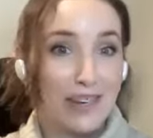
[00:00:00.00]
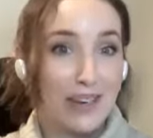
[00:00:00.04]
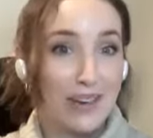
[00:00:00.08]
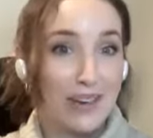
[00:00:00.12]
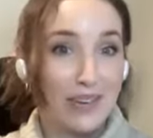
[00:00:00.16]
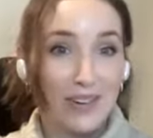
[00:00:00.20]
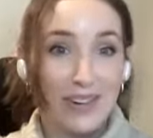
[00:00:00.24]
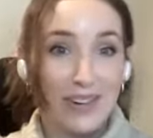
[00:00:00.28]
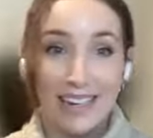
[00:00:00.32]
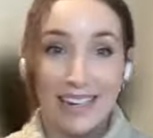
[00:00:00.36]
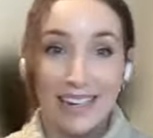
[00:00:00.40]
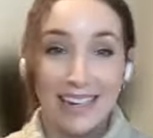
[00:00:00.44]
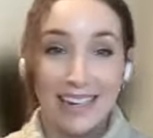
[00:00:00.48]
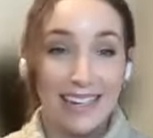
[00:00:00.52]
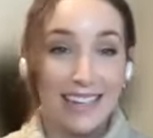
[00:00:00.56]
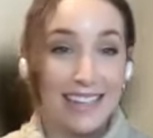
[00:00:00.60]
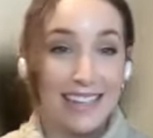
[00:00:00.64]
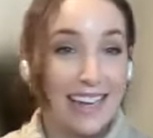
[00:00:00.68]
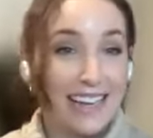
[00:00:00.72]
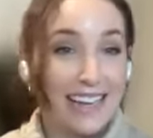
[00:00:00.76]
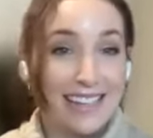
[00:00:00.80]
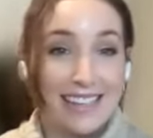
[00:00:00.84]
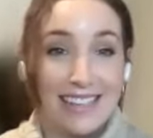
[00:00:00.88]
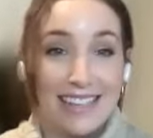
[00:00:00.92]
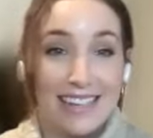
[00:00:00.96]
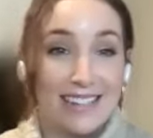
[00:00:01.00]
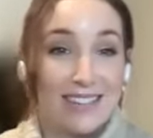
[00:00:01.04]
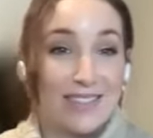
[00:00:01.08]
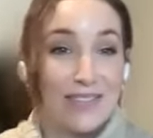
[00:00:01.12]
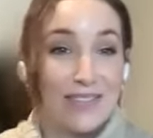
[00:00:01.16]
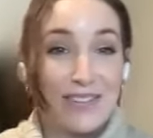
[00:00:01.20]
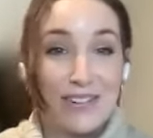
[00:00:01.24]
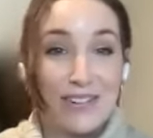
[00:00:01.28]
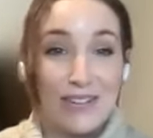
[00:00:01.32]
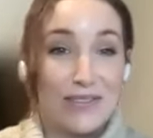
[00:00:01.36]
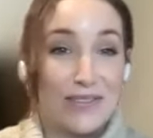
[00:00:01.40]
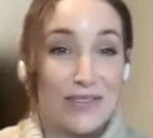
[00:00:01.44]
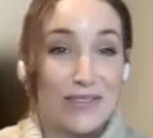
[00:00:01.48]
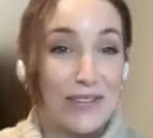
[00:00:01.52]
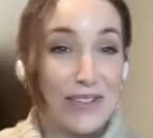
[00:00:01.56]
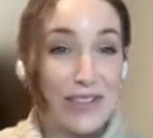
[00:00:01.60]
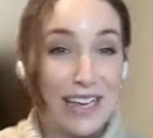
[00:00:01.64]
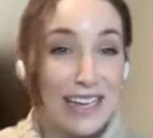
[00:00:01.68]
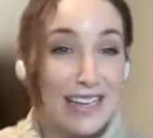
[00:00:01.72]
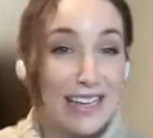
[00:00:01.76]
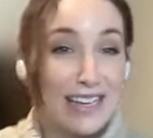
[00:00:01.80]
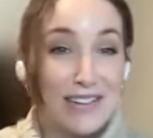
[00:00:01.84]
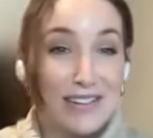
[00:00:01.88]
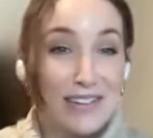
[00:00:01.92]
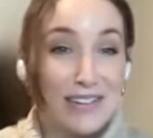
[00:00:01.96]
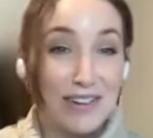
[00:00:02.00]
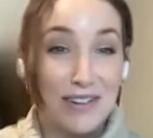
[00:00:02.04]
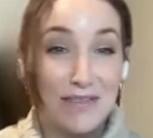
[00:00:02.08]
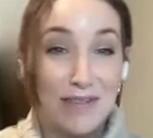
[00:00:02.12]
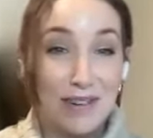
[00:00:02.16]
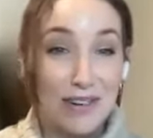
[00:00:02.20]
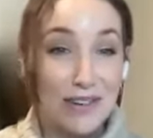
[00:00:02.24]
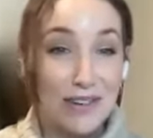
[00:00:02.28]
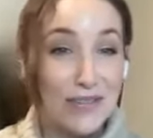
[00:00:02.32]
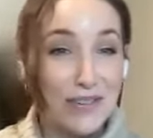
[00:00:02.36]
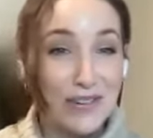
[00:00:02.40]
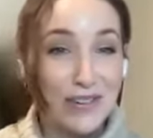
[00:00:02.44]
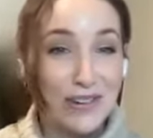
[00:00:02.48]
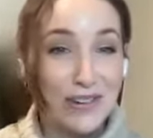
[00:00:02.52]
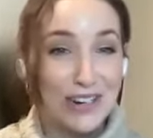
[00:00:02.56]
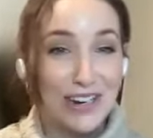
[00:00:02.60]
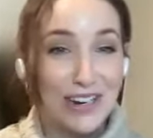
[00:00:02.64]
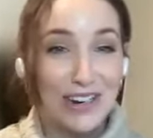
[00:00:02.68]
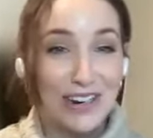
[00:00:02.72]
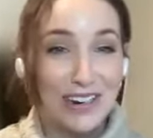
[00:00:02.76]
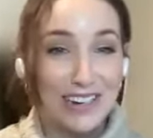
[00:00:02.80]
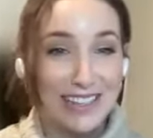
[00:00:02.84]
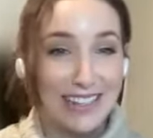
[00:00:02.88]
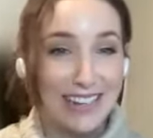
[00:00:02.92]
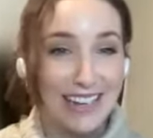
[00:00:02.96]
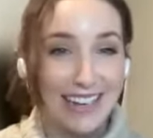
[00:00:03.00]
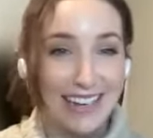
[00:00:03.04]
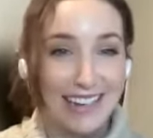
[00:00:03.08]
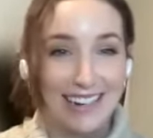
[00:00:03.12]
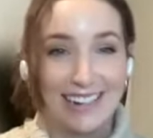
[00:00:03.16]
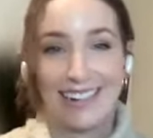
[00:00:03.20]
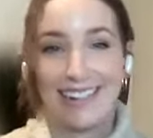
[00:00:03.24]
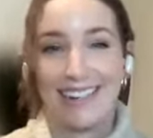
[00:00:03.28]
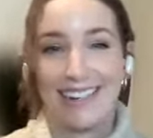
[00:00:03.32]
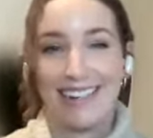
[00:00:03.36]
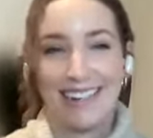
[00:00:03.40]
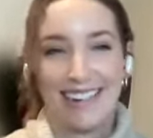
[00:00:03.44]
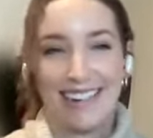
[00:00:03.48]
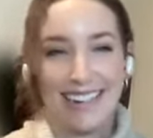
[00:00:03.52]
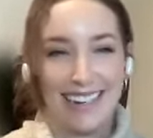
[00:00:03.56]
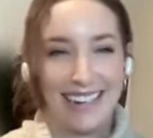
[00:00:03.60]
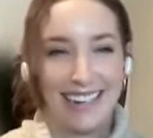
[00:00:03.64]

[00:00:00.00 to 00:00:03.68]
So that's wonderful. Thank you so much for sharing that.